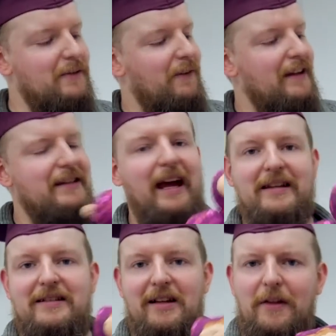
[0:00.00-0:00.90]
is
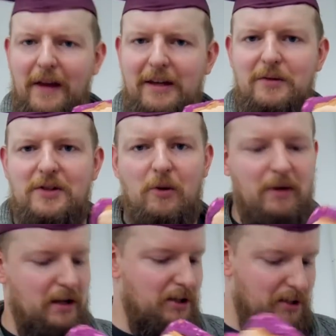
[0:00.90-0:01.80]
fantastic. Thank you so
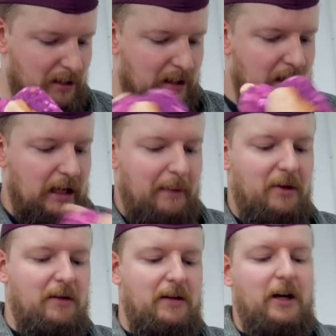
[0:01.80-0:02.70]
much. I'm
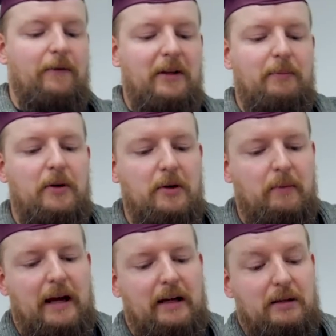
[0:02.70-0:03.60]
gonna carefully put her
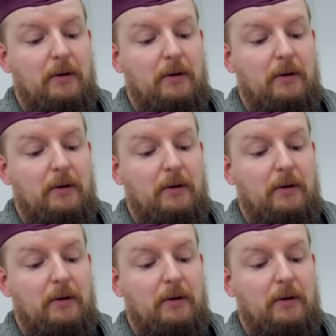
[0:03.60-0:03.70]
back in the